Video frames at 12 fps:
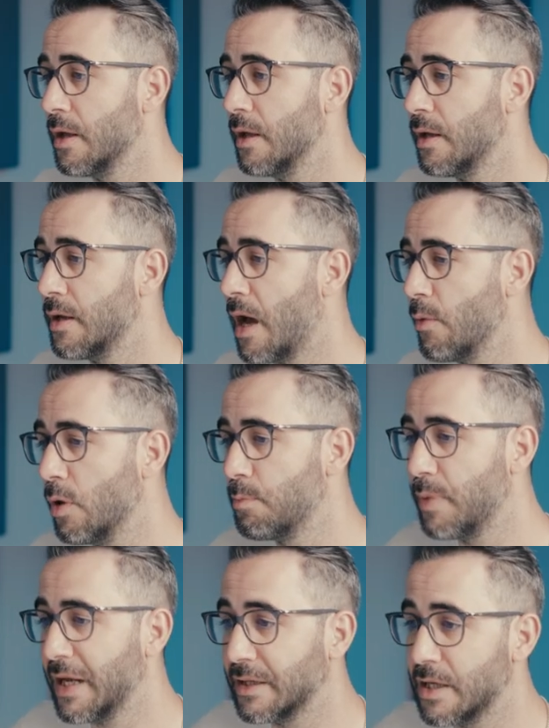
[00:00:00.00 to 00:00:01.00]
And I will
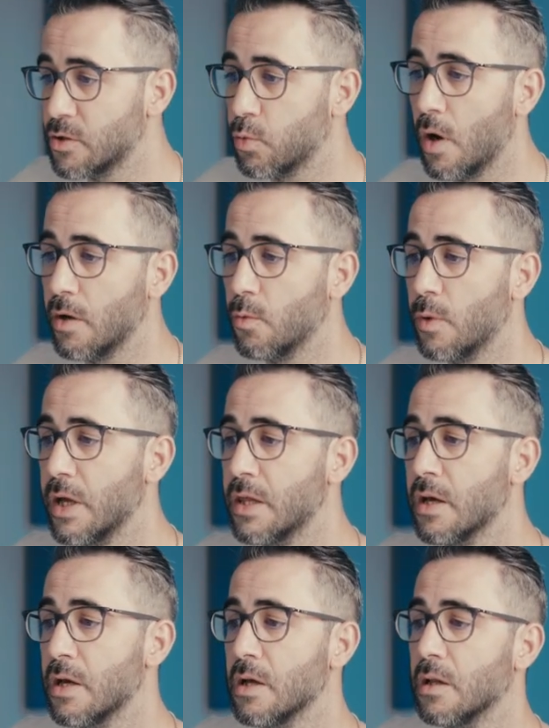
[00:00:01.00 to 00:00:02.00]
pick this one
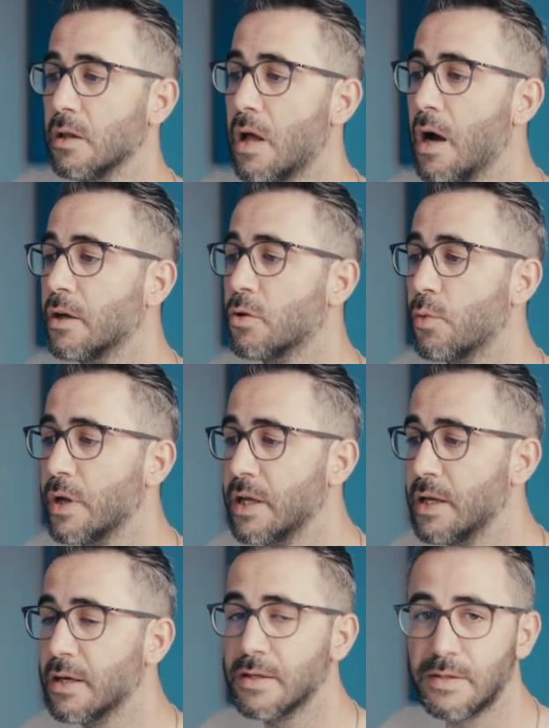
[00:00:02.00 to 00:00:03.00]
with Log
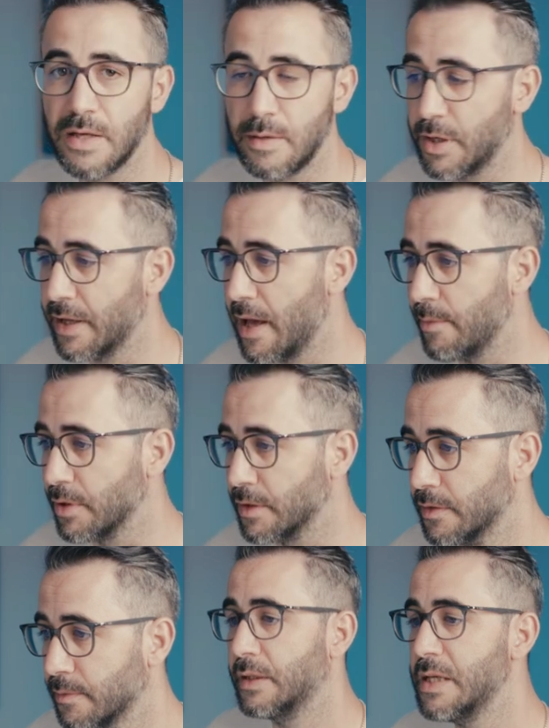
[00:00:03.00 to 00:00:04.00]
3 Cinema
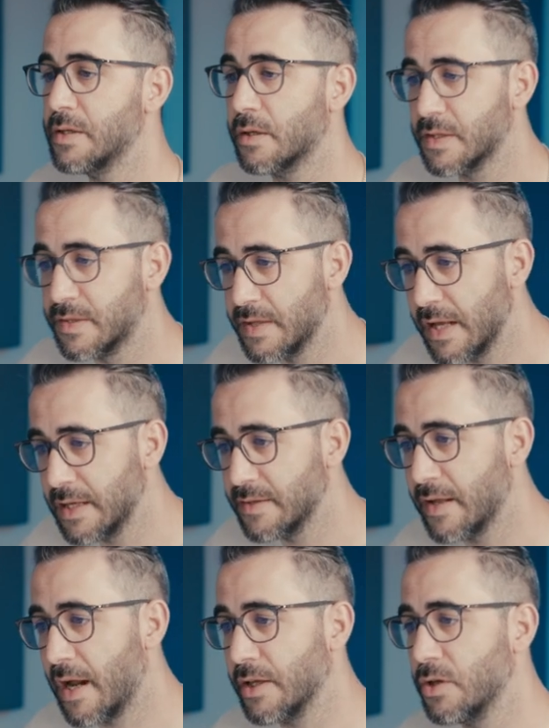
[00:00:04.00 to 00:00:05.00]
Gamut. These are the
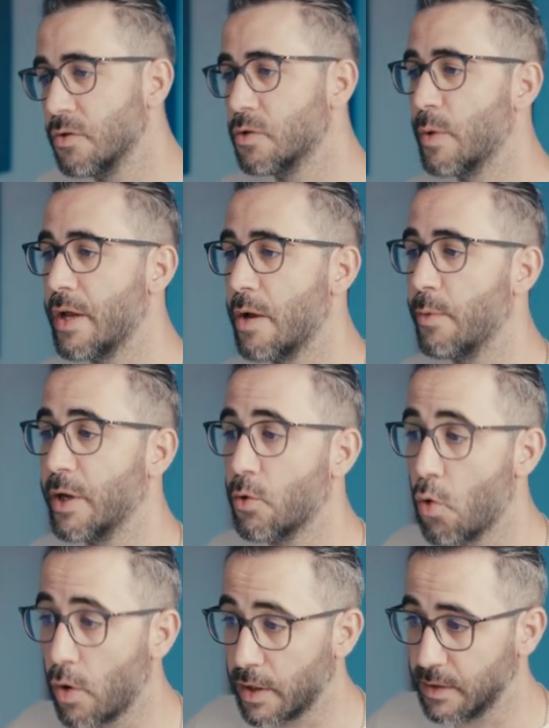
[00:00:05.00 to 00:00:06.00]
settings that I used when I
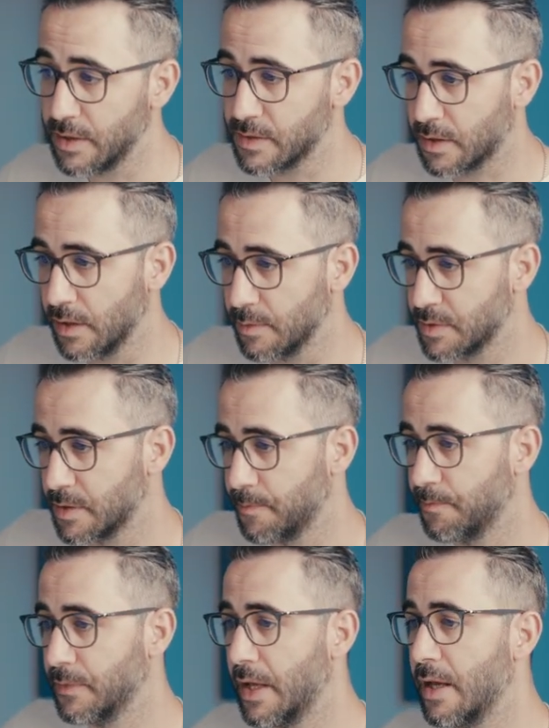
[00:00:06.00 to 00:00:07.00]
recorded these clips.
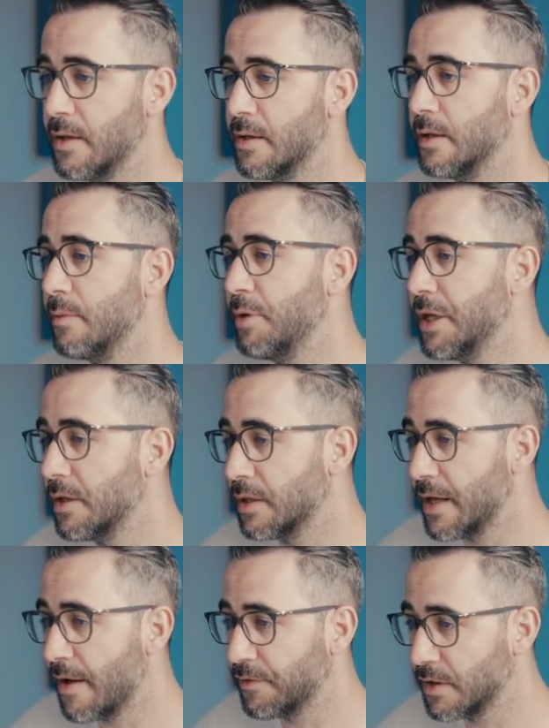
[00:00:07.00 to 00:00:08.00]
And
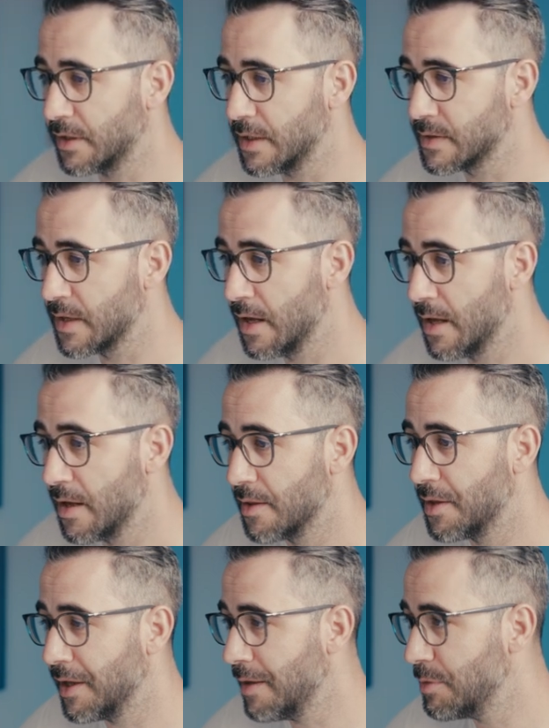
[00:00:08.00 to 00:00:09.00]
immediately after this,
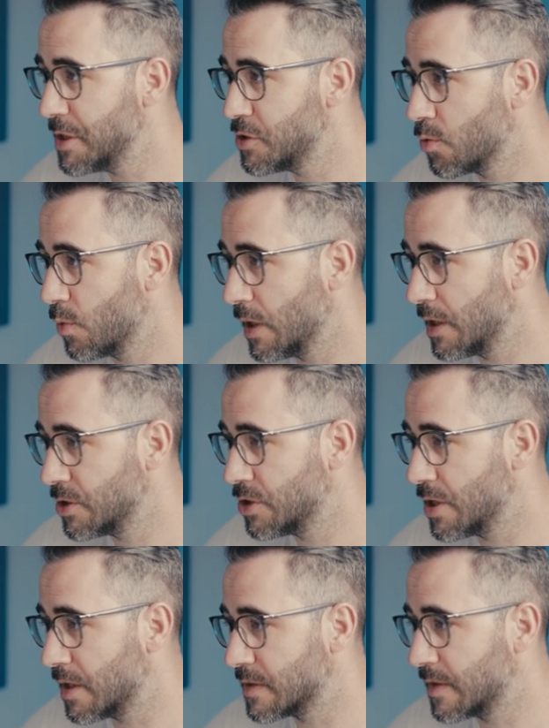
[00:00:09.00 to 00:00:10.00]
the image will
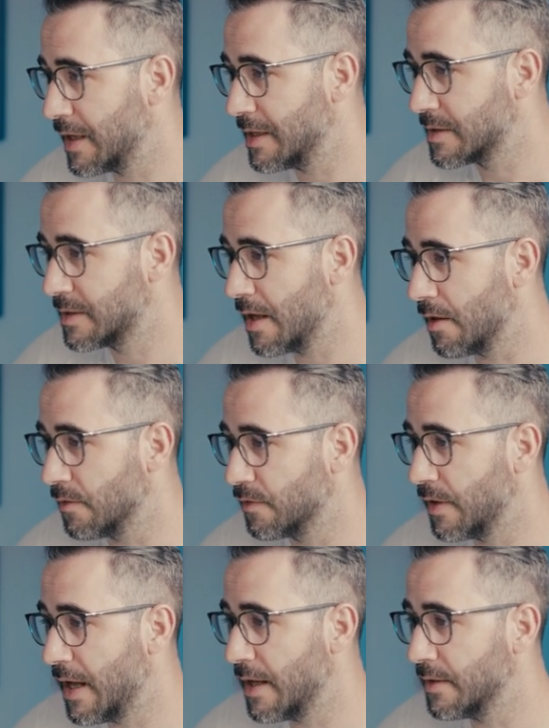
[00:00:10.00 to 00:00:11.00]
adjust
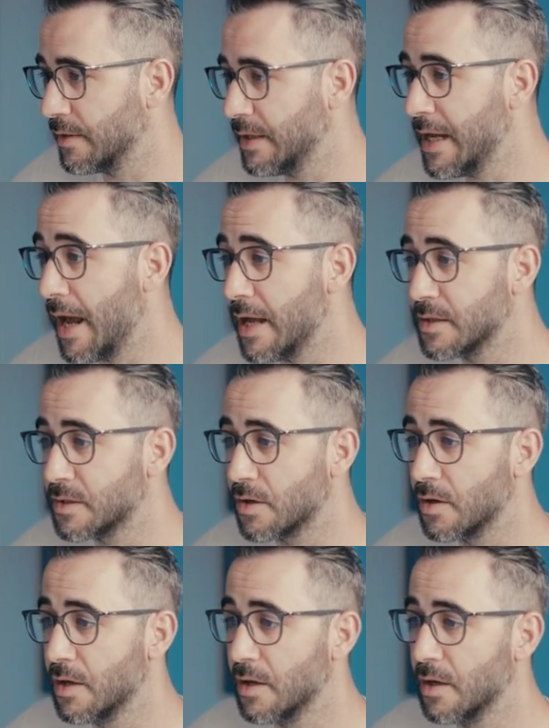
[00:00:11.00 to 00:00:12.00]
itself and
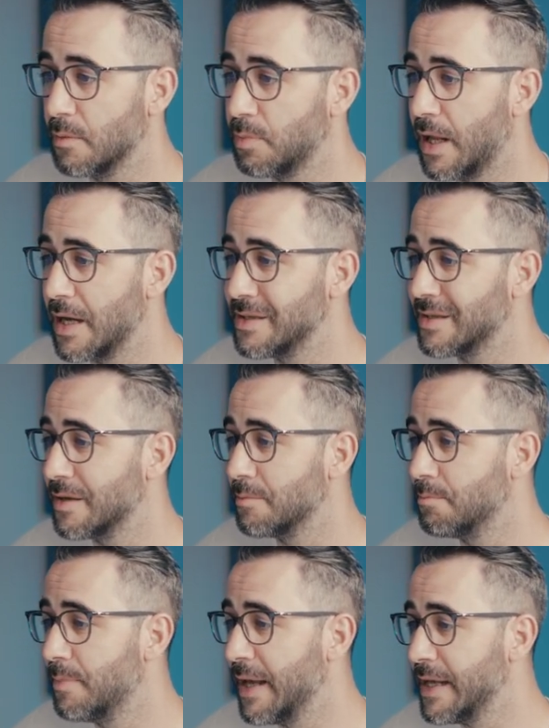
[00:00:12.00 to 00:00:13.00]
Dehancer applies a
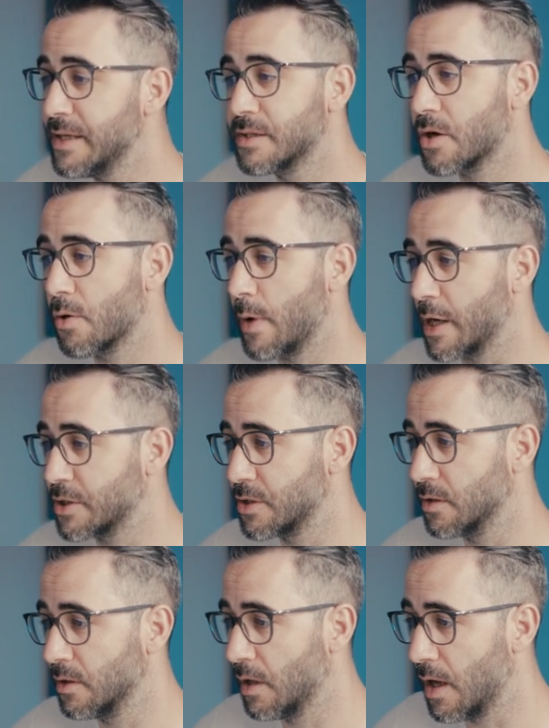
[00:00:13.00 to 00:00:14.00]
base
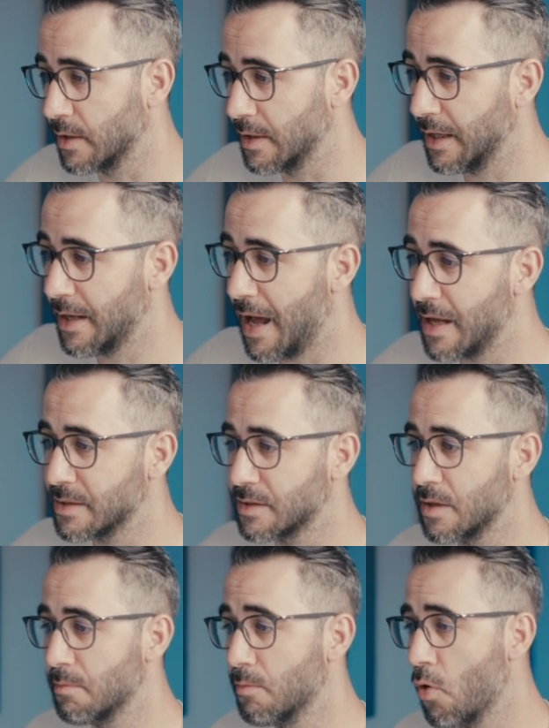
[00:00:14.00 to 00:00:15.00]
correction LUT. It has
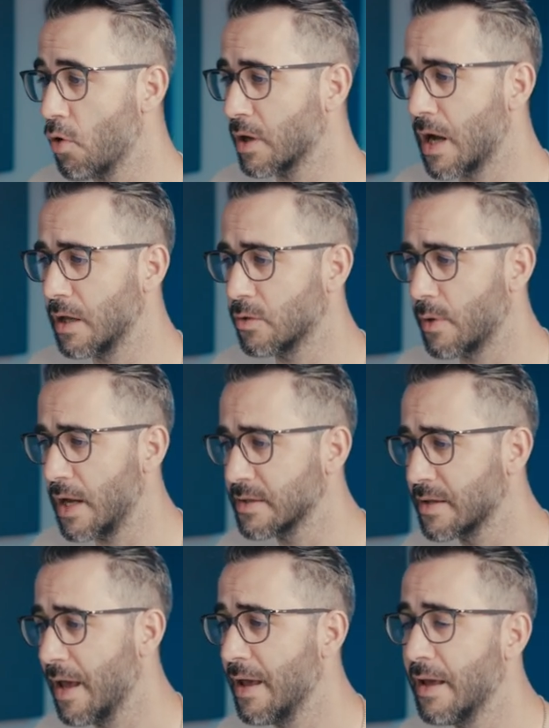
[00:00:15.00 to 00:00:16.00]
some more
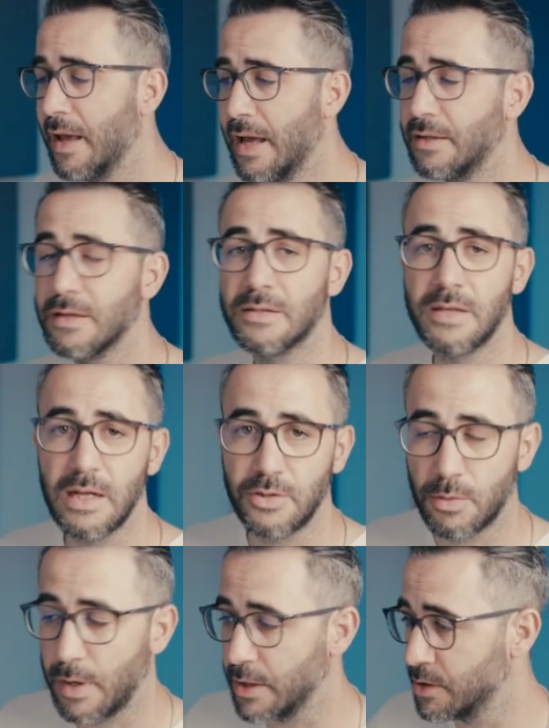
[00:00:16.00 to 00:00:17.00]
contrast and
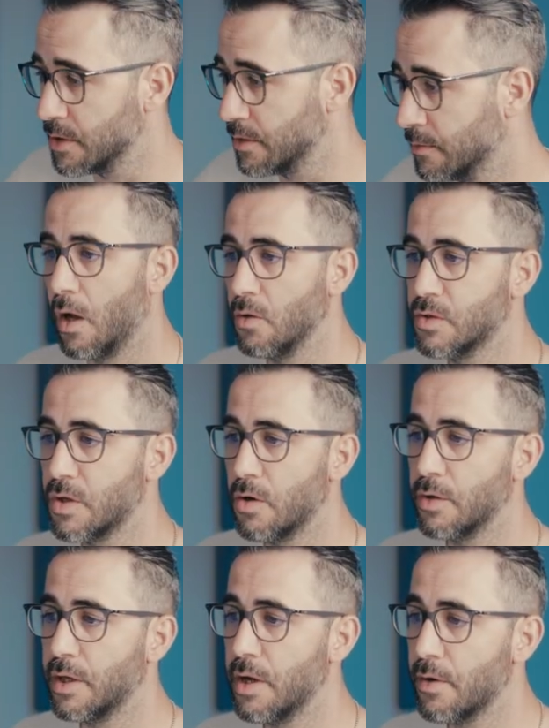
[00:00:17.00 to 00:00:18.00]
saturation.
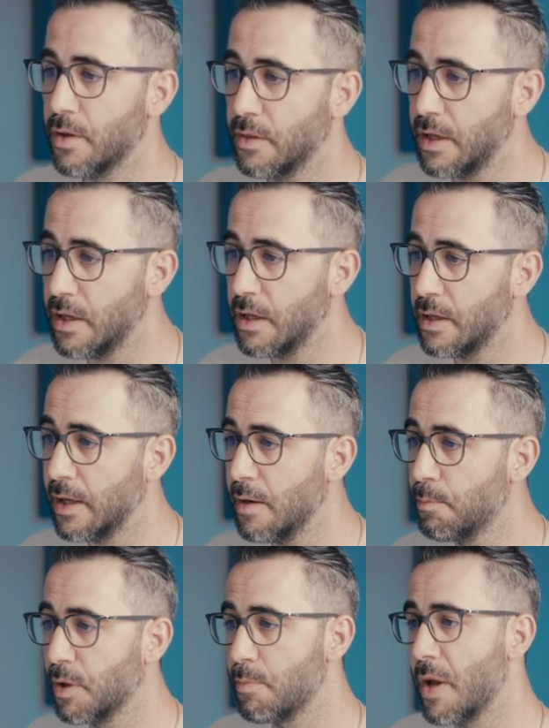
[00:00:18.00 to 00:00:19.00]
Also, here in the
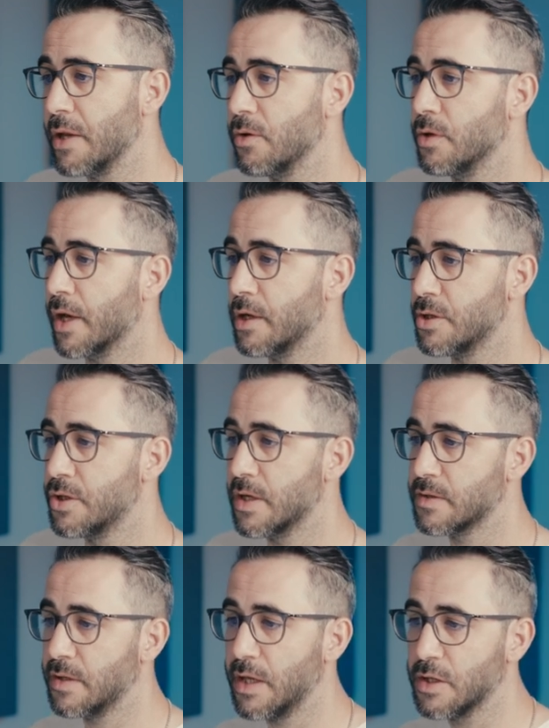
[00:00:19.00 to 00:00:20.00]
input menu, you can
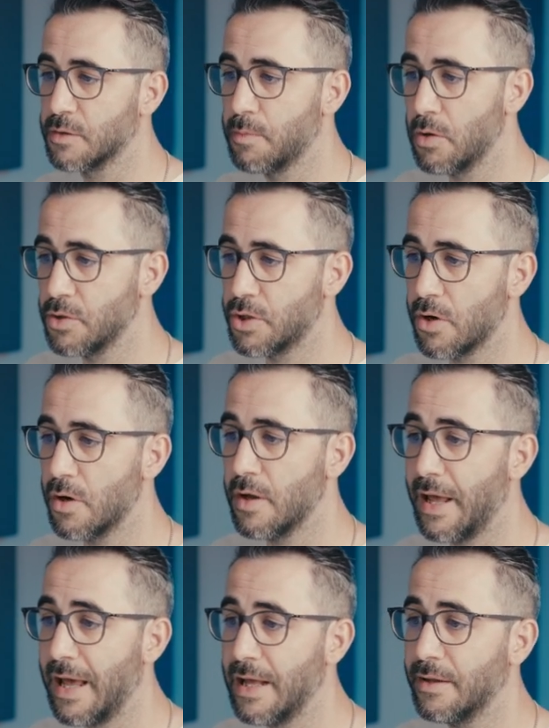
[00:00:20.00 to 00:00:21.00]
adjust the
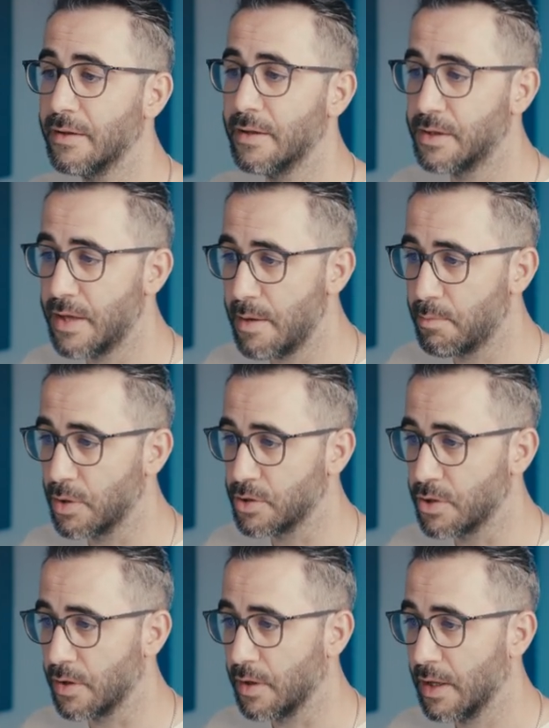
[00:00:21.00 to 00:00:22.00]
exposure and the
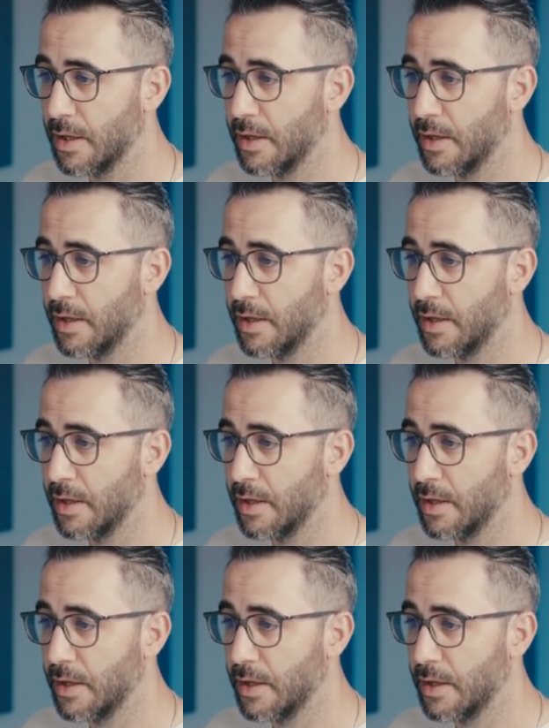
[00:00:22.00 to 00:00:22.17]
temperature.